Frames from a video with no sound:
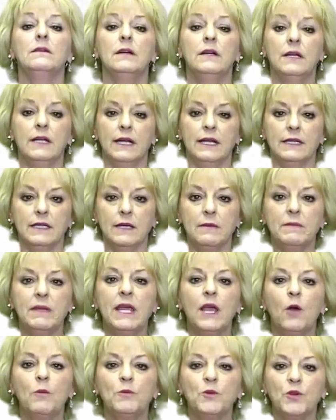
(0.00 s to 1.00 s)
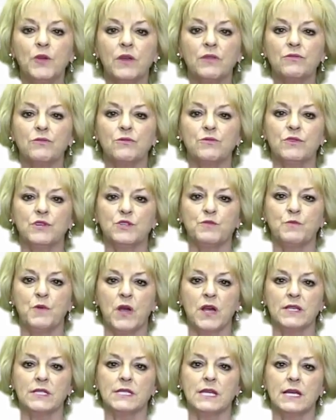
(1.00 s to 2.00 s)
all right, let me help you get through this
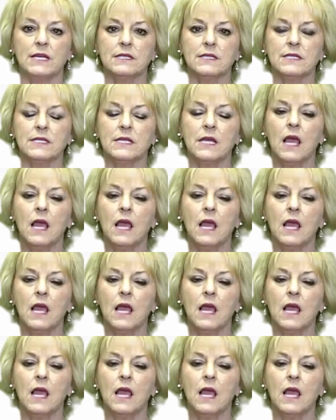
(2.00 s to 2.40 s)
process.